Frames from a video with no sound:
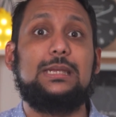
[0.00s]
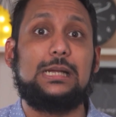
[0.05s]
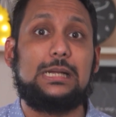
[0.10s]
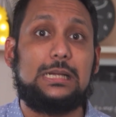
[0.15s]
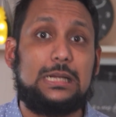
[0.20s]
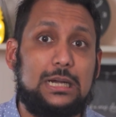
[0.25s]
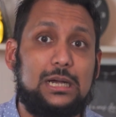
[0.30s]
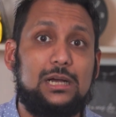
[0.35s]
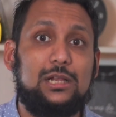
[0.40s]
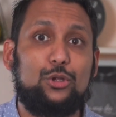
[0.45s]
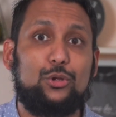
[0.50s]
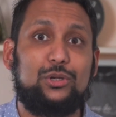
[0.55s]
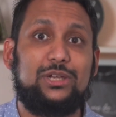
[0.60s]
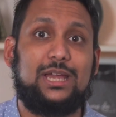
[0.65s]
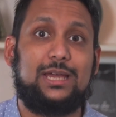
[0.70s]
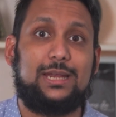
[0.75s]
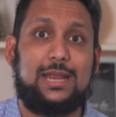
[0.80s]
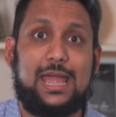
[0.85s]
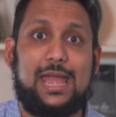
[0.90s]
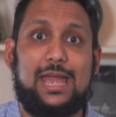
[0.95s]
The girl, on
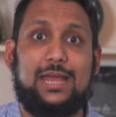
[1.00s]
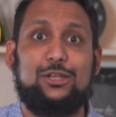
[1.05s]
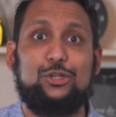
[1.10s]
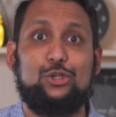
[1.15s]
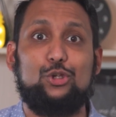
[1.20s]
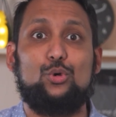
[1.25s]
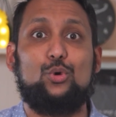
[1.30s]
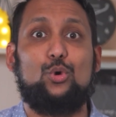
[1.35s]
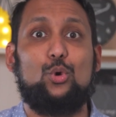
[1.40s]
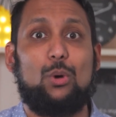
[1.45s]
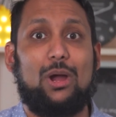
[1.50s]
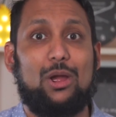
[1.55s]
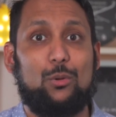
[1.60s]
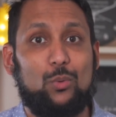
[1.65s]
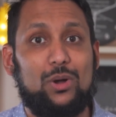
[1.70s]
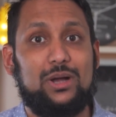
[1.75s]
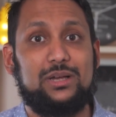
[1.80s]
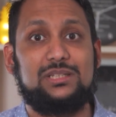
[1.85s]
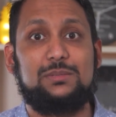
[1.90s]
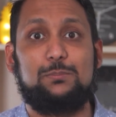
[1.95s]
the other hand, knew who I
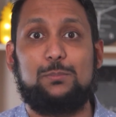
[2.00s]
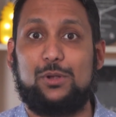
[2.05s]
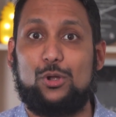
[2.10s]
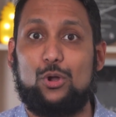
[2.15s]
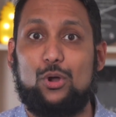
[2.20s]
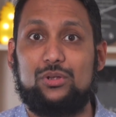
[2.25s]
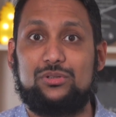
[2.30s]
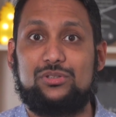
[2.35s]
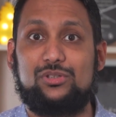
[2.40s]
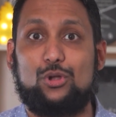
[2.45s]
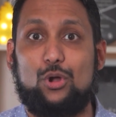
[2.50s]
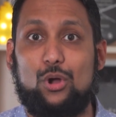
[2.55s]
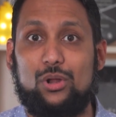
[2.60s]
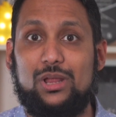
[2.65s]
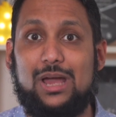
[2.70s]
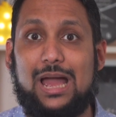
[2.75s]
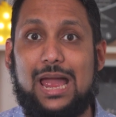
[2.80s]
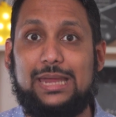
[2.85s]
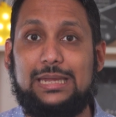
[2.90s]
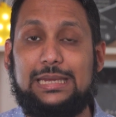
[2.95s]
was because
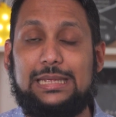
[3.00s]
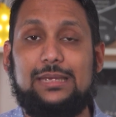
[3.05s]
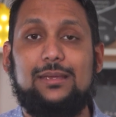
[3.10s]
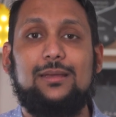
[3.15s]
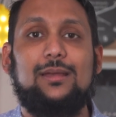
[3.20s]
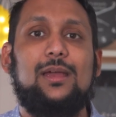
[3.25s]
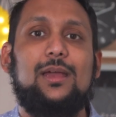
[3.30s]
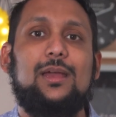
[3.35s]
caller ID.